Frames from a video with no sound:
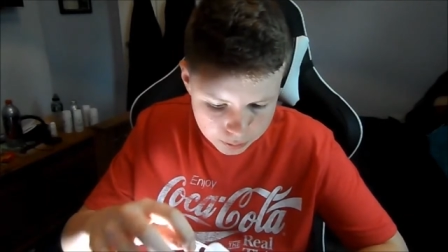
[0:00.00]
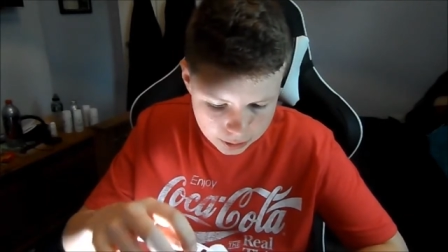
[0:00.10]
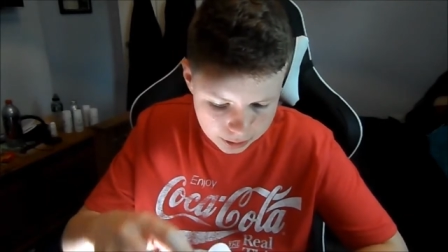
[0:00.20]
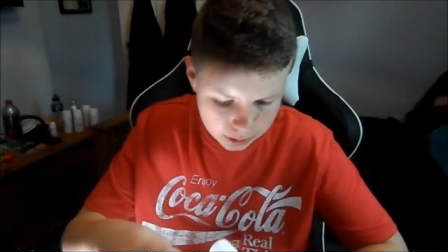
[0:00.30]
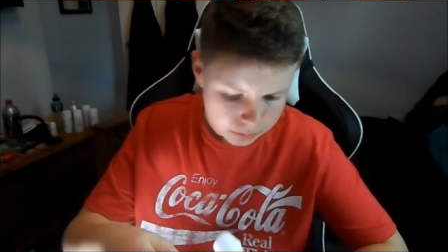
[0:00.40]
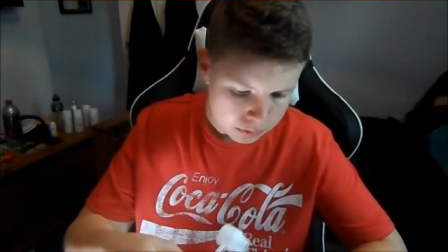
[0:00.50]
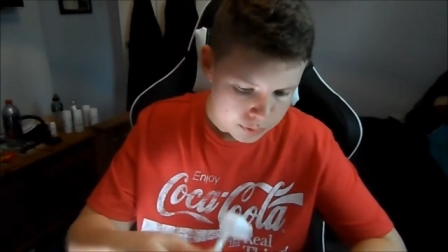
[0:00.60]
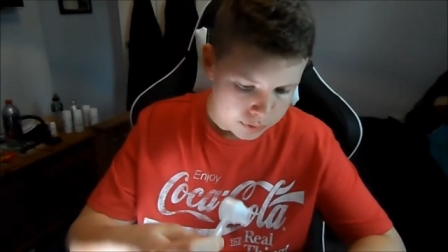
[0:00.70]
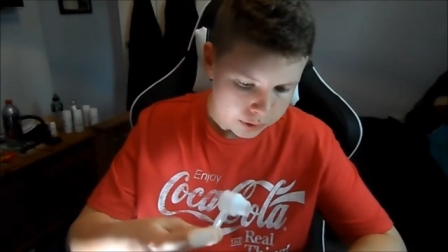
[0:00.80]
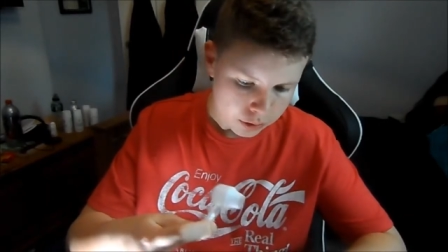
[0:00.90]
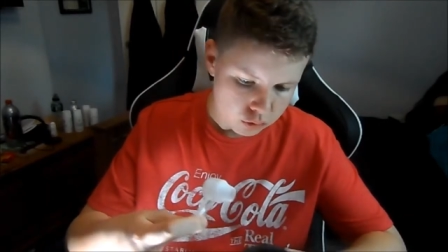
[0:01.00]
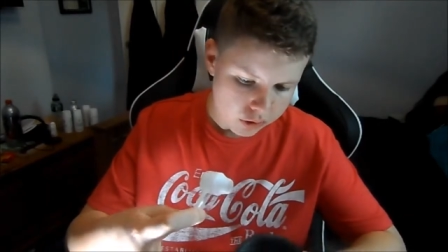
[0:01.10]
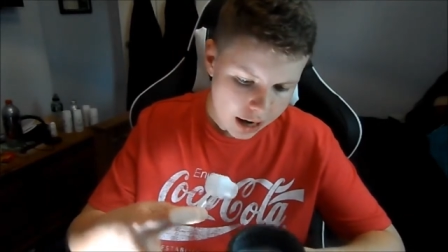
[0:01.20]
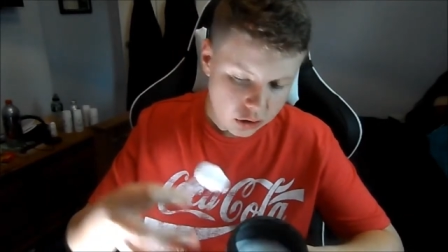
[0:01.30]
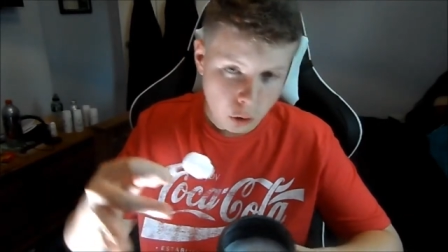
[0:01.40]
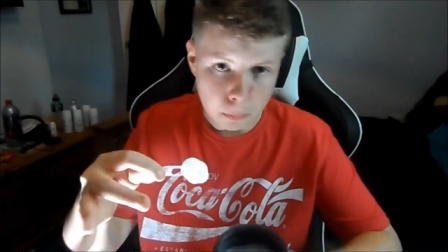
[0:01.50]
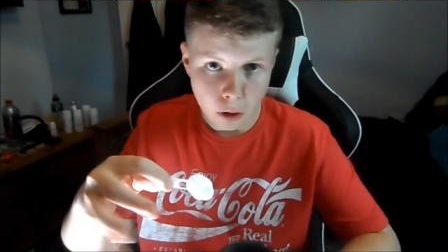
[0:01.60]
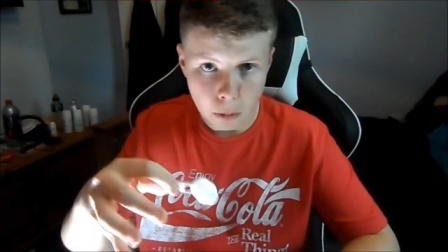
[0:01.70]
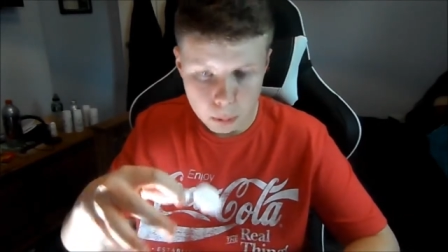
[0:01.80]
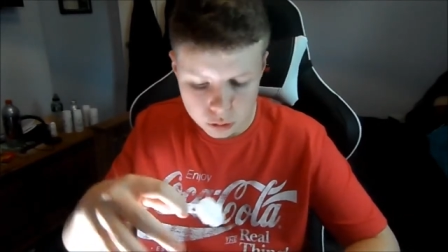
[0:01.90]
it would be red
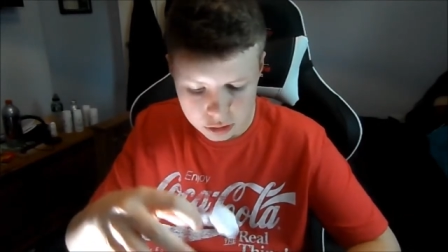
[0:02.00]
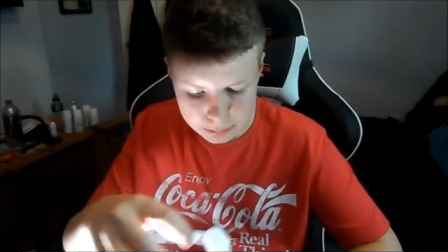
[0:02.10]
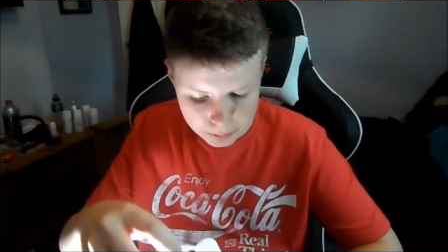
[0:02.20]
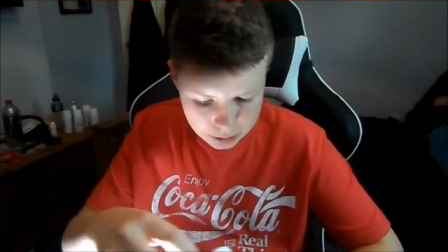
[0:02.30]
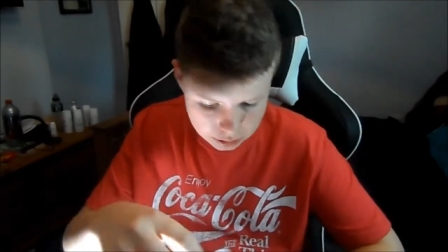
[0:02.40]
or purple just